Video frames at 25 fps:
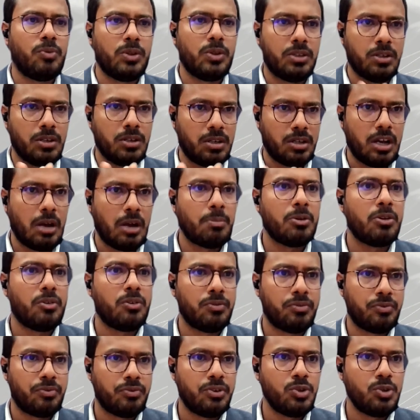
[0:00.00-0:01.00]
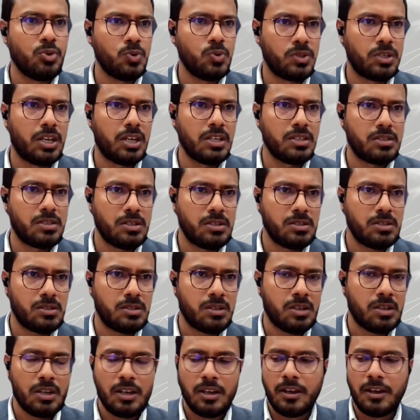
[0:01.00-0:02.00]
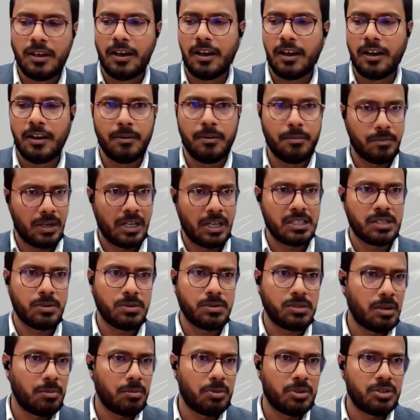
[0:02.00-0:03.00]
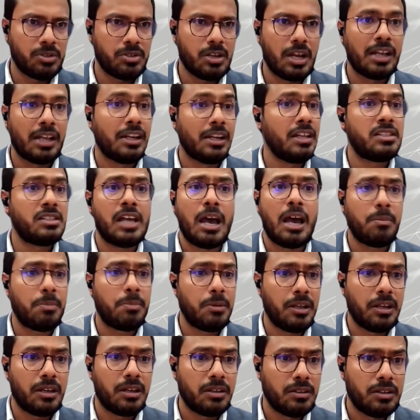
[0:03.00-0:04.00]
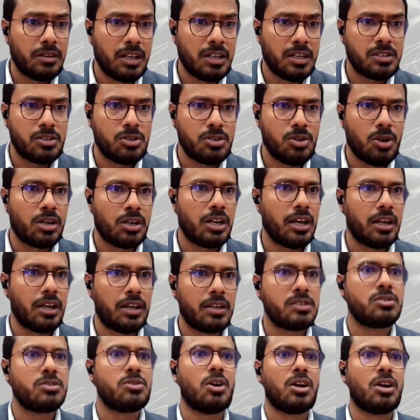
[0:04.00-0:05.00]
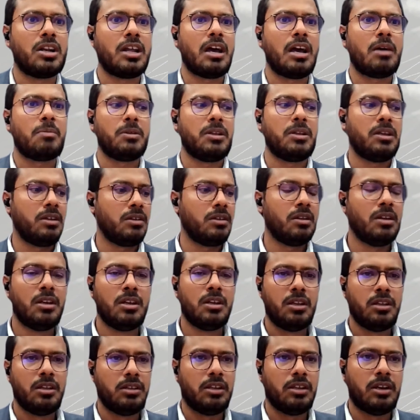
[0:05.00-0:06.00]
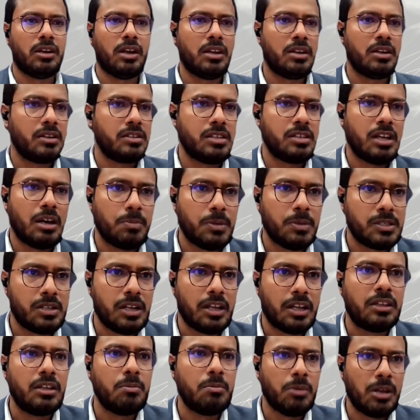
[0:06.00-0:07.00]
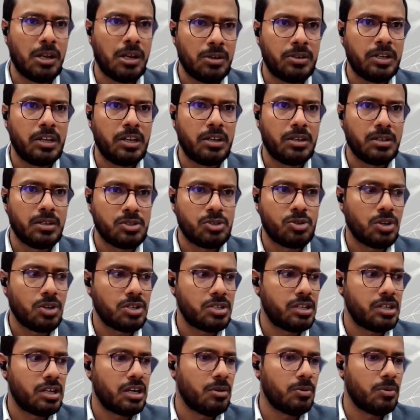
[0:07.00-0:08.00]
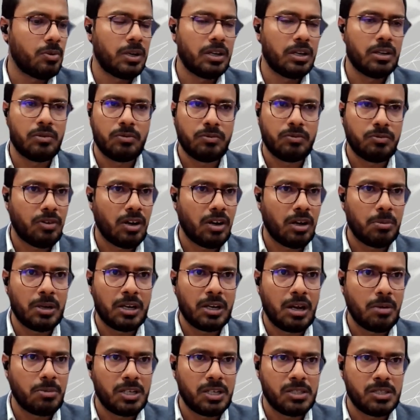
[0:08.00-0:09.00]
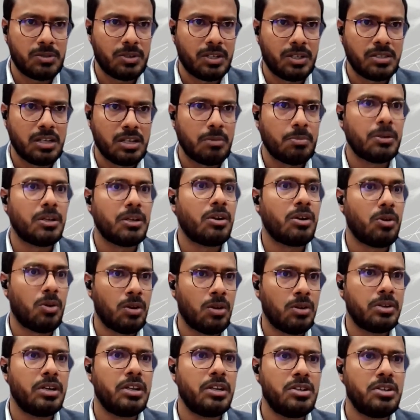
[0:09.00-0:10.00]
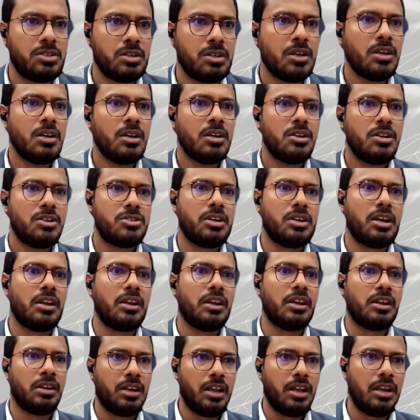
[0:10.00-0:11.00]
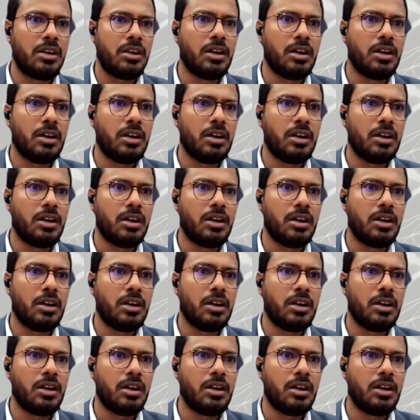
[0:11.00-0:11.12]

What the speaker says: off with a couple of use cases, as I was saying, and it's happening. It's not like it's not happening. There are examples like the Melody Consortia, where pharma companies, for example, are already sharing